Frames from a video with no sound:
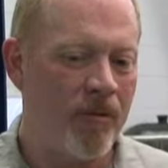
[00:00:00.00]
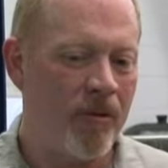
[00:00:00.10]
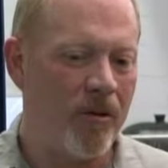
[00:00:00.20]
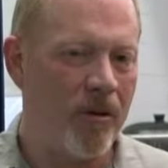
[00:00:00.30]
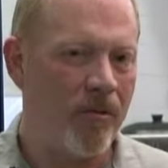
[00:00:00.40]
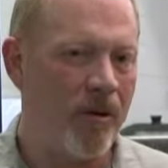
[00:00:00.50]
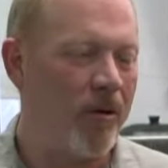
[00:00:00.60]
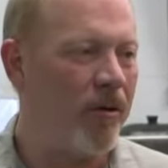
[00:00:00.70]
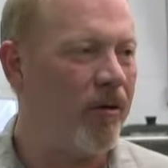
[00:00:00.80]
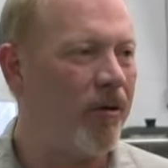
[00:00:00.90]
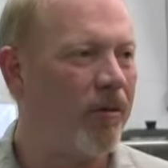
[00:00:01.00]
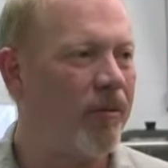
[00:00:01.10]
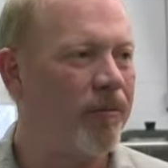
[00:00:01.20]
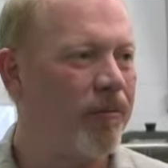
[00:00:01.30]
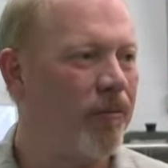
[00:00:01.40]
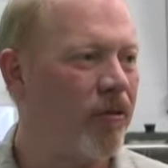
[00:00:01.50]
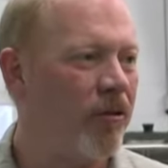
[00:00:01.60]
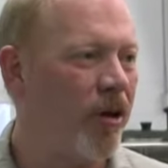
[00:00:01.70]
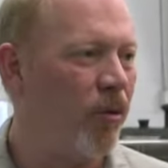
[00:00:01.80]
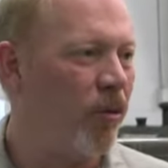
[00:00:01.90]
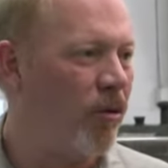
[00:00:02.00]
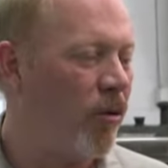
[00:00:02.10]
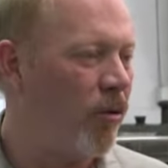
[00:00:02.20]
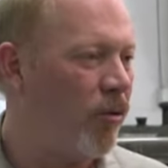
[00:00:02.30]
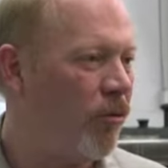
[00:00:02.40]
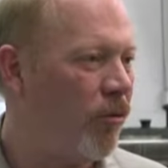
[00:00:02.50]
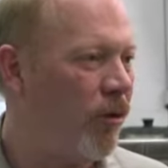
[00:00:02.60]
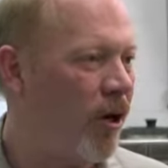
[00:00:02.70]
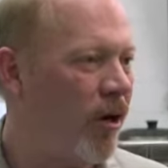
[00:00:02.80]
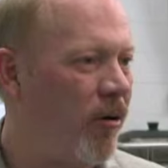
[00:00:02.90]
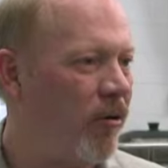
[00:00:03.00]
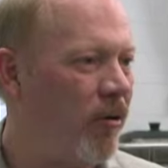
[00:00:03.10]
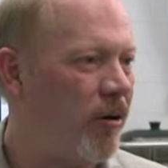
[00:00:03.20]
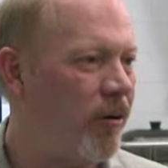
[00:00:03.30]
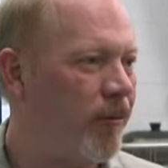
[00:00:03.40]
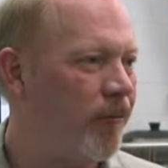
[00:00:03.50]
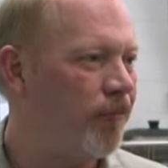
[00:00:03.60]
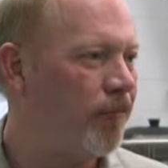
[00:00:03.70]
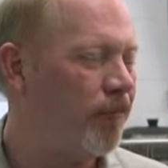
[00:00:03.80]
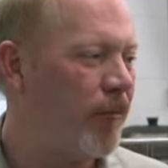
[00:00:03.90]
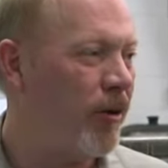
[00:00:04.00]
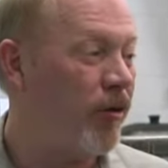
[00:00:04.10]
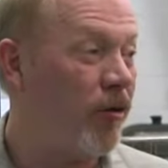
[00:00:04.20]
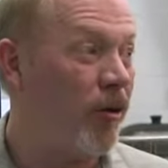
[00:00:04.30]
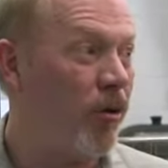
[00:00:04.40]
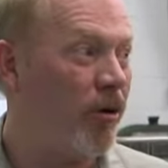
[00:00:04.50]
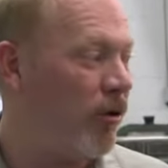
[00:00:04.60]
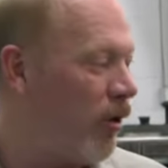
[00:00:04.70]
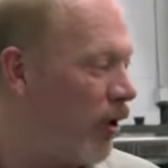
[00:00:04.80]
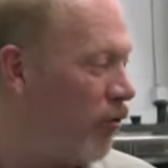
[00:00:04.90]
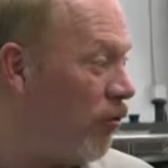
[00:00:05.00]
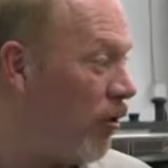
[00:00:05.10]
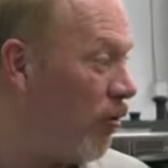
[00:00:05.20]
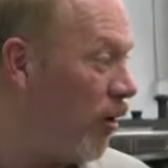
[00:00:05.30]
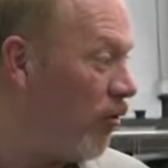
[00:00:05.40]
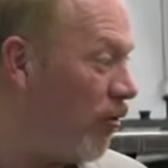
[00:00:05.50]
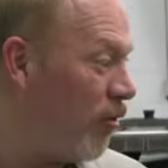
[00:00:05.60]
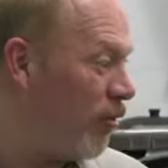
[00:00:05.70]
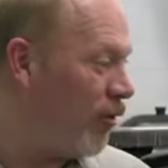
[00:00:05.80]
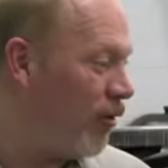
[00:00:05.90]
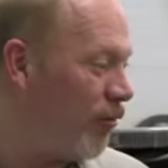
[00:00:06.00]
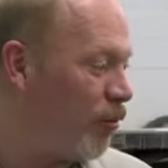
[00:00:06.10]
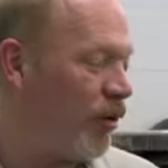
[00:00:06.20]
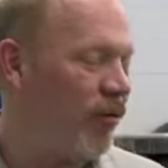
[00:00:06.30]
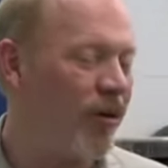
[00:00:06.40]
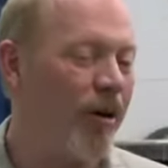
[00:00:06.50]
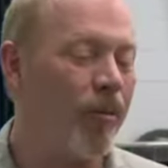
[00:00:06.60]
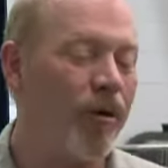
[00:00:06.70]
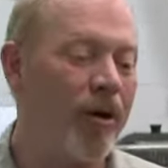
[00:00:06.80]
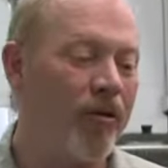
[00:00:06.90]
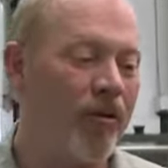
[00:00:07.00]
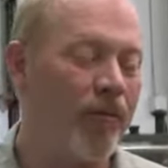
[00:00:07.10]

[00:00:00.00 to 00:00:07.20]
so we thought we'd stay with those for now, see what the next generation police car brings.